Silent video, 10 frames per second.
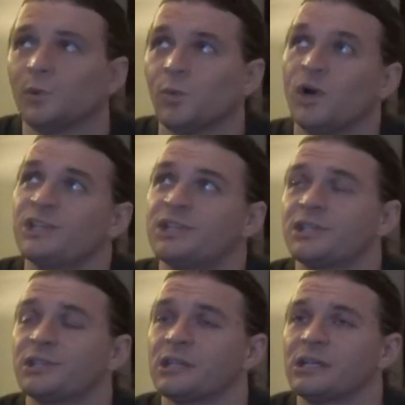
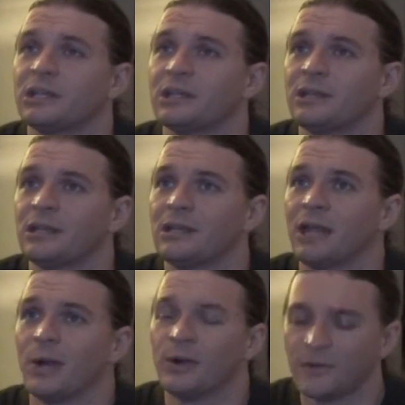Once,
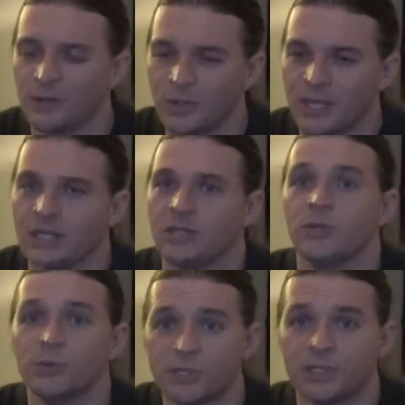however, you get
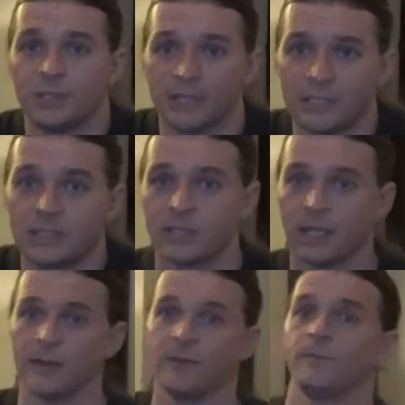used to this
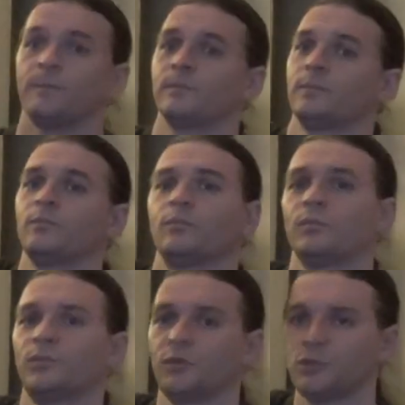
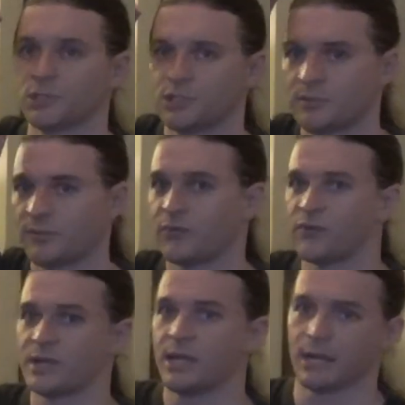just
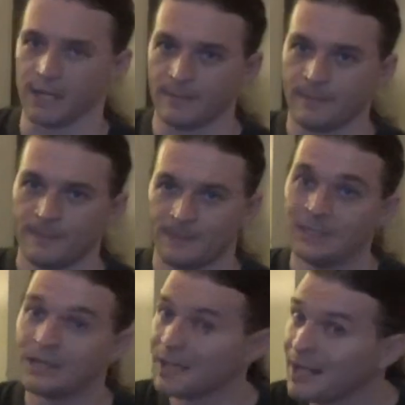free cutting,
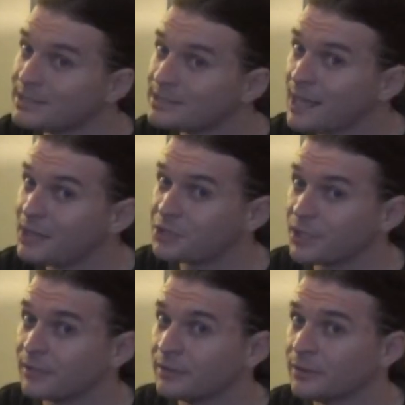not
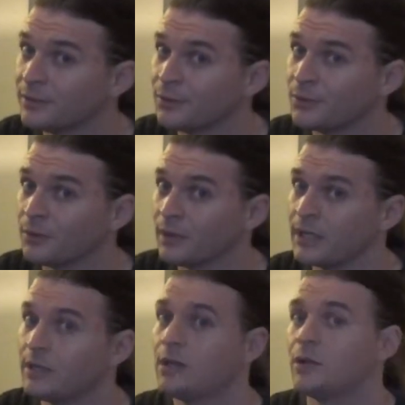slashing,
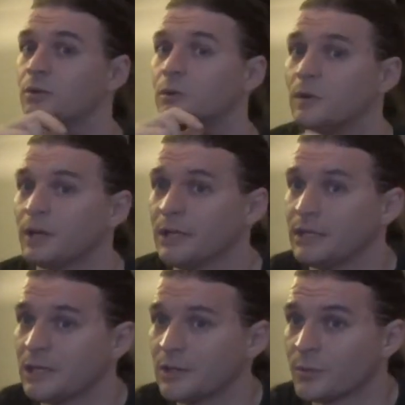right?
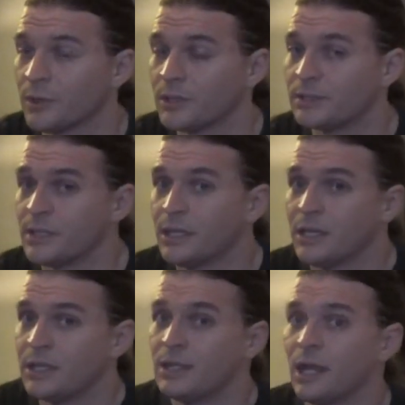In other words,
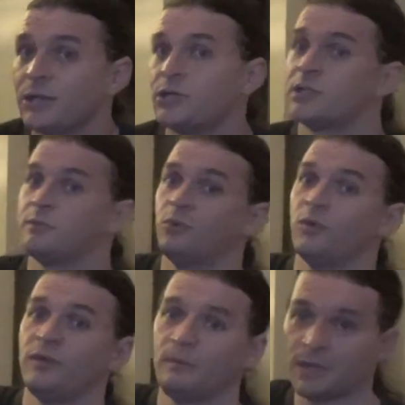not just
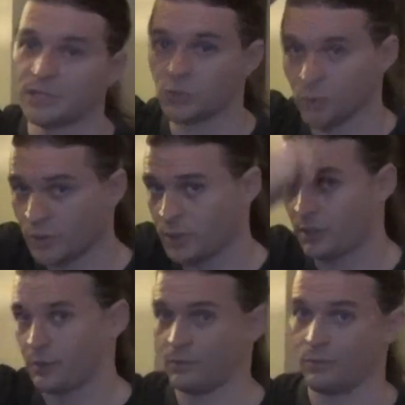moving my
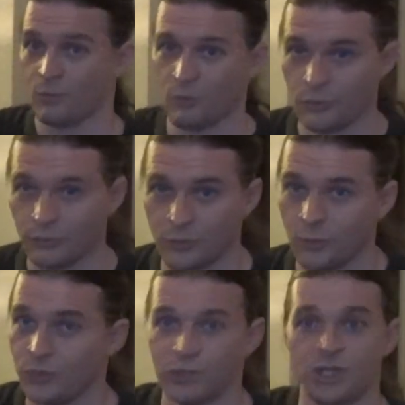sword
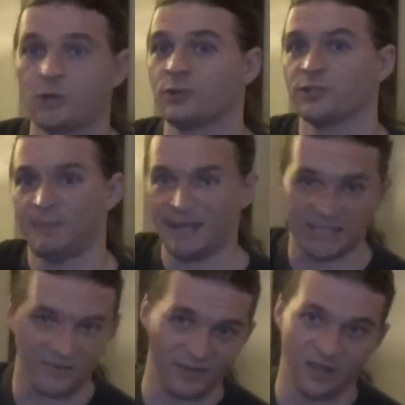through the general
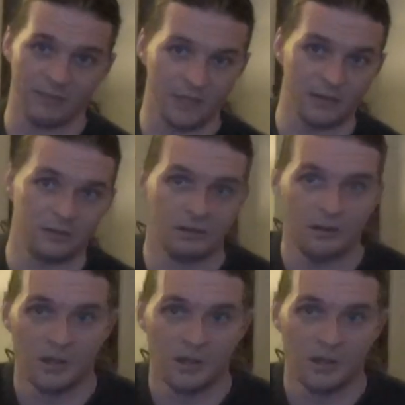space of them and